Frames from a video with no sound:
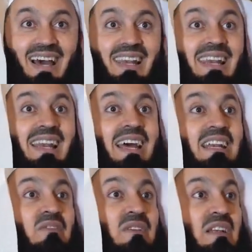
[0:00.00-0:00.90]
Allah
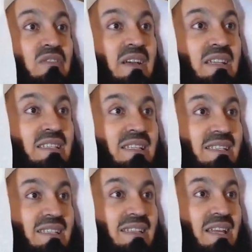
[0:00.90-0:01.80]
revealed
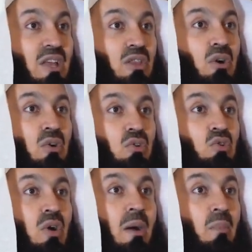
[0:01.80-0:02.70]
verses.
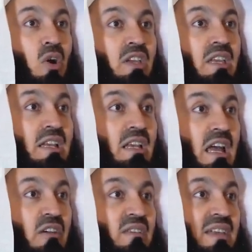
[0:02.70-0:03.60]
Those who are mocking and
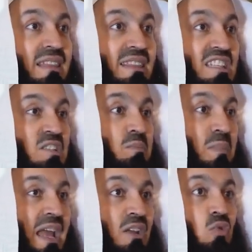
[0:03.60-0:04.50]
laughing at this
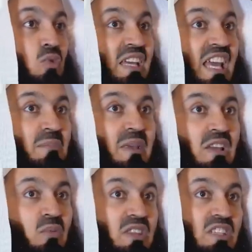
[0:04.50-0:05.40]
man who came
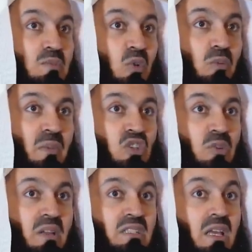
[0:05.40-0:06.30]
in with a small
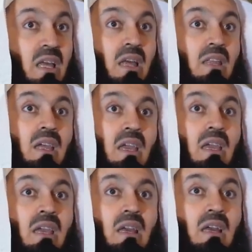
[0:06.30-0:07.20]
measurement,
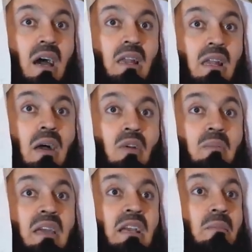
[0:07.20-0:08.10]
they, Allah
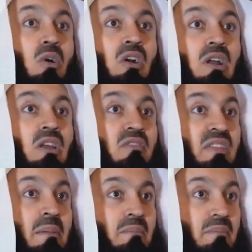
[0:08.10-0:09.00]
will make a mockery of
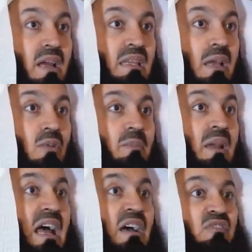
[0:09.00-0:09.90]
them and they will
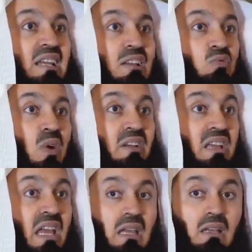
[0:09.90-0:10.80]
be laughed at one
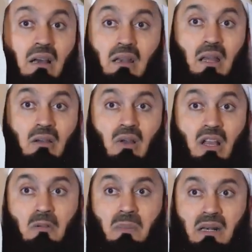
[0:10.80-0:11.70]
day. Allahu
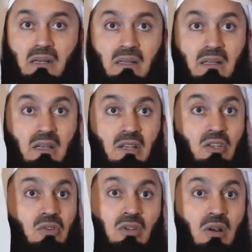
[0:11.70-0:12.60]
Akbar.
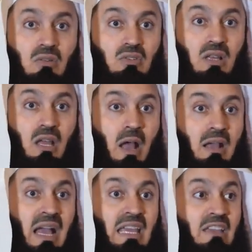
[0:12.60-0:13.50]
You don't. A
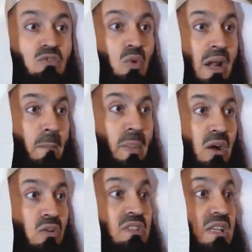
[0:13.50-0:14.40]
guy gives
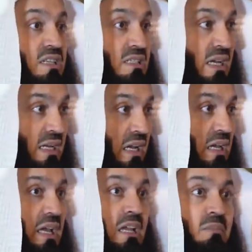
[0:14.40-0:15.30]
£1, say,
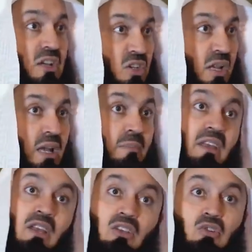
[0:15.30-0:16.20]
Jazakallah khair, mashallah.